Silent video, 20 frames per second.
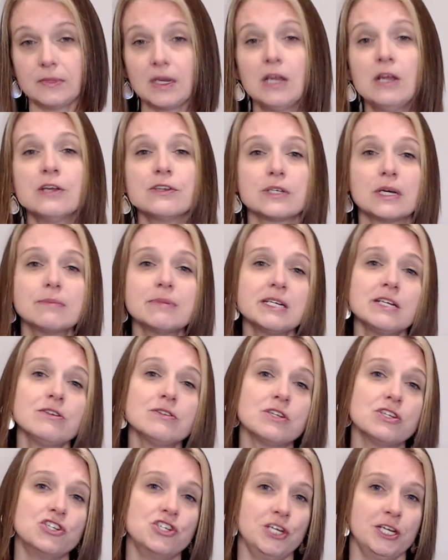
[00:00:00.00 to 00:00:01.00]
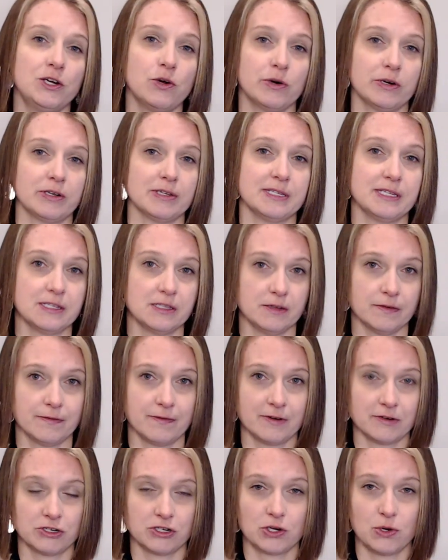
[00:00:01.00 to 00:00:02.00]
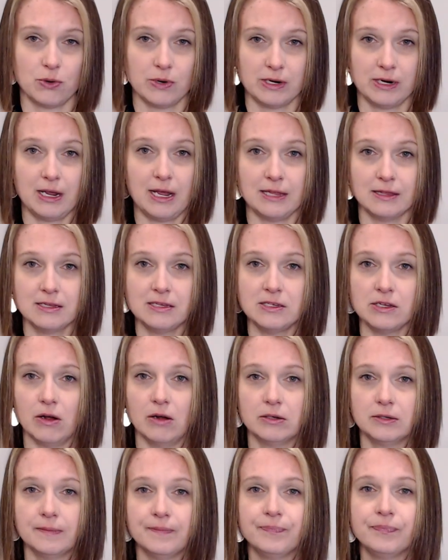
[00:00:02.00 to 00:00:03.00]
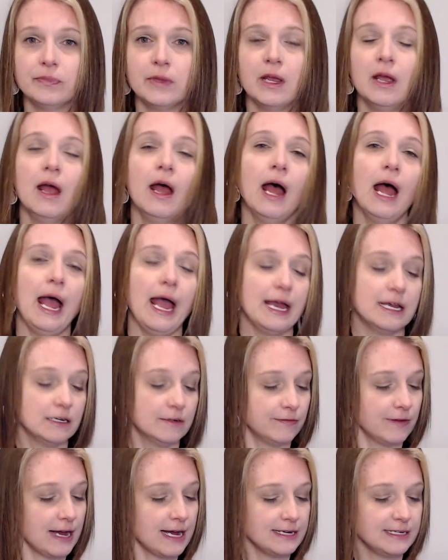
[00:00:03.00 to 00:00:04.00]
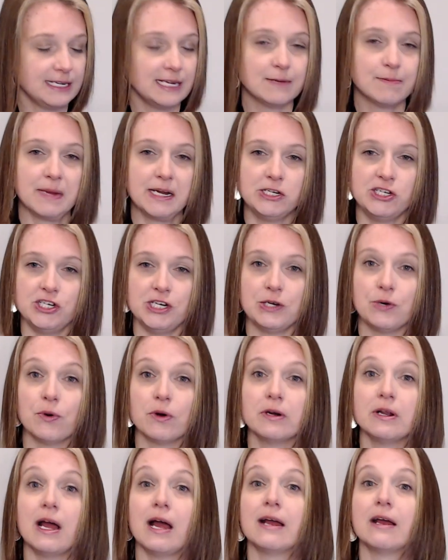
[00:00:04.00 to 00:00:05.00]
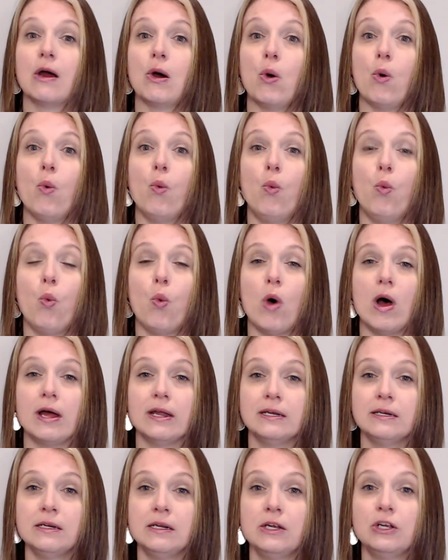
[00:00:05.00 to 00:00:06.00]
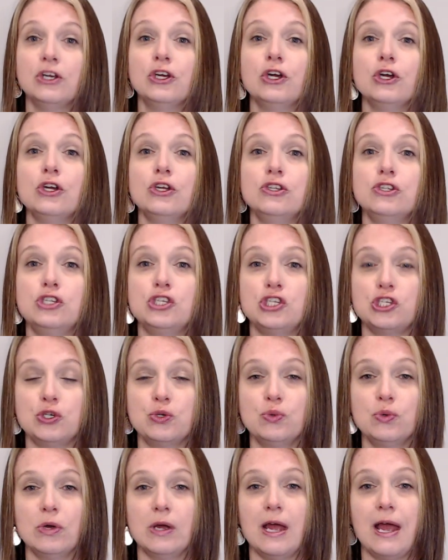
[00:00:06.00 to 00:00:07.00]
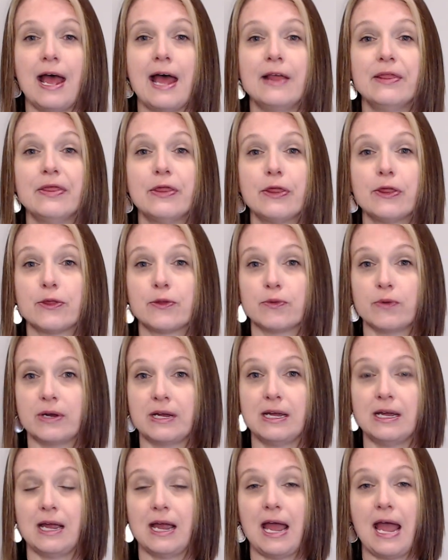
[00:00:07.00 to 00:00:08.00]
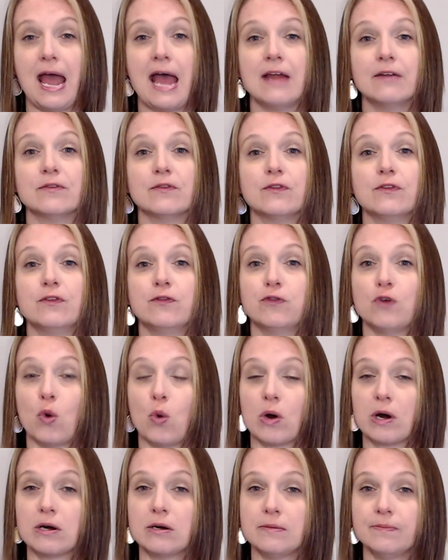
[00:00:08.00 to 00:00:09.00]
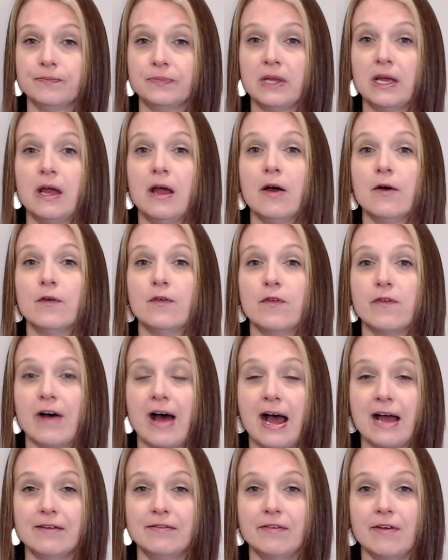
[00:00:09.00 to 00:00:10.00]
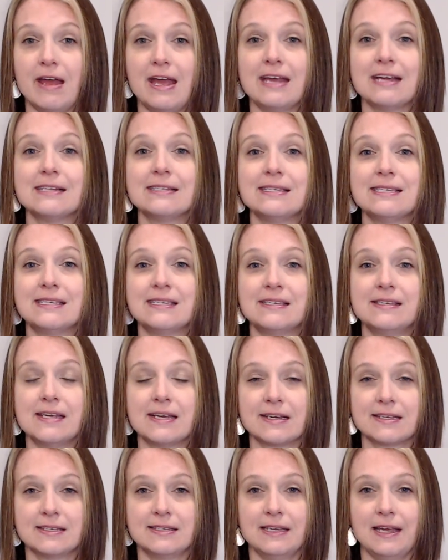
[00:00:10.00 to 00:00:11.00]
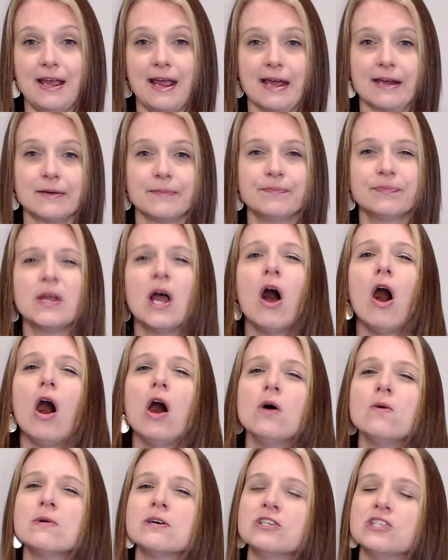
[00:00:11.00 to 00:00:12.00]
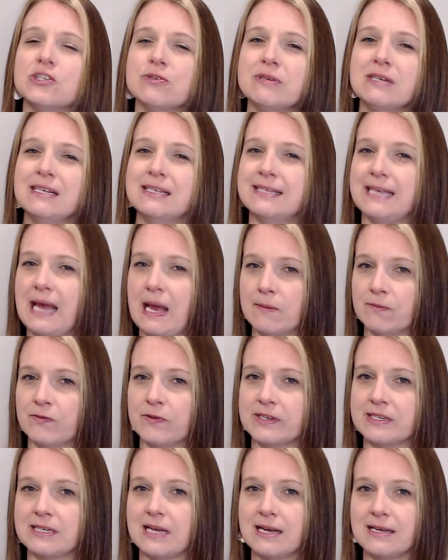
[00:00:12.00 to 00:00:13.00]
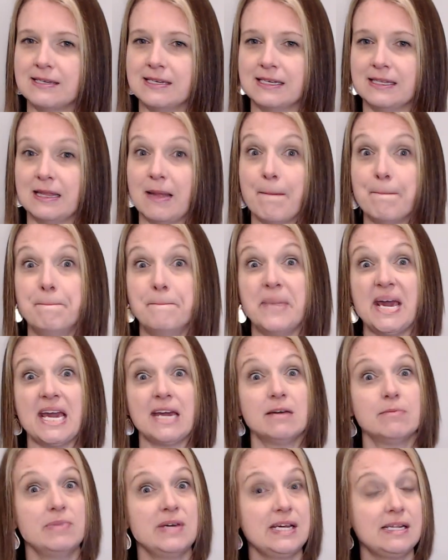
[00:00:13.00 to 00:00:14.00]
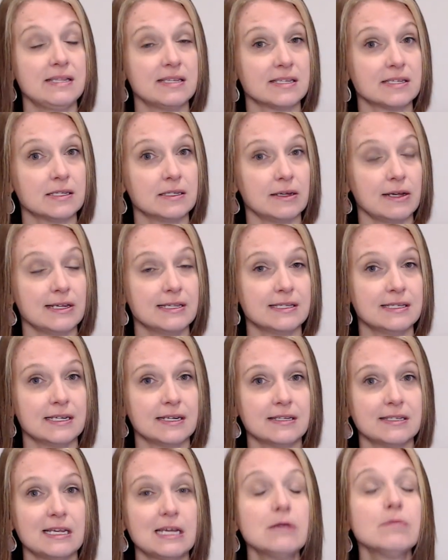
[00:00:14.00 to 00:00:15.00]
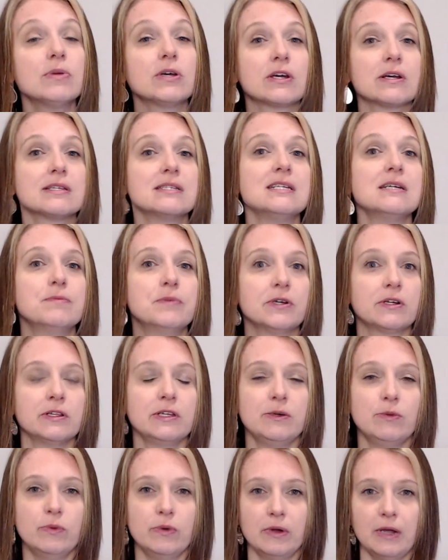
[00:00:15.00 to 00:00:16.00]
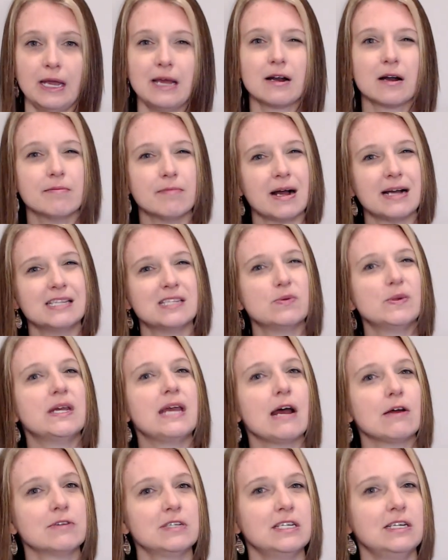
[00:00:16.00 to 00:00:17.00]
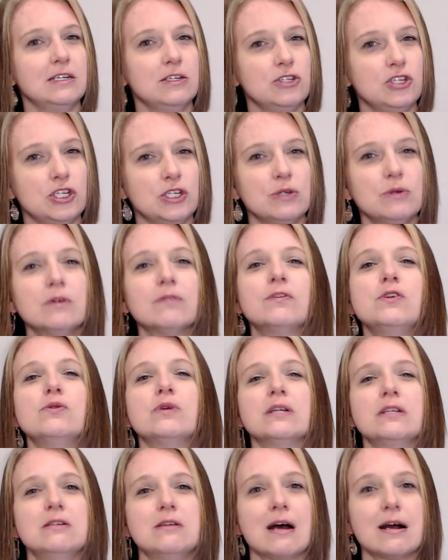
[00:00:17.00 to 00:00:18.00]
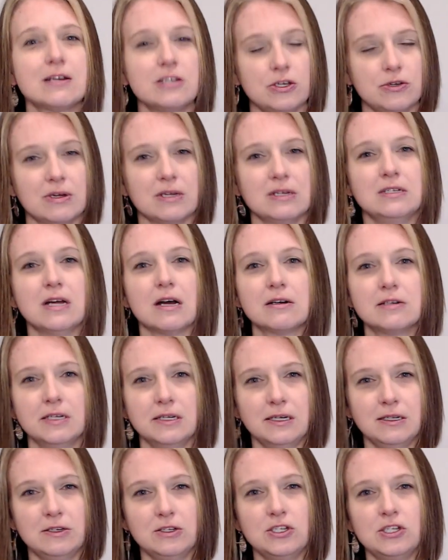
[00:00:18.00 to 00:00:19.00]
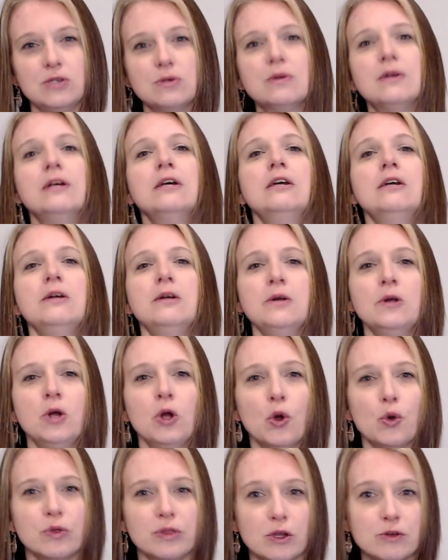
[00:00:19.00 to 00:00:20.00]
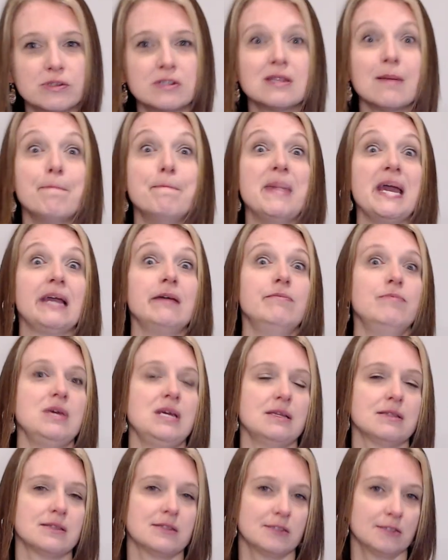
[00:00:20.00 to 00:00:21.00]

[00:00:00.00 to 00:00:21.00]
So I'm going to use a G chord because it's the first chord in the song. And if I take my G chord, I go 1, 2, and 3, and 4, 5, and 6, and all we're doing is emphasizing the big beats in 6/8 because typically in our minds we count it in 2. If you conduct it in 2. Those are the big beats.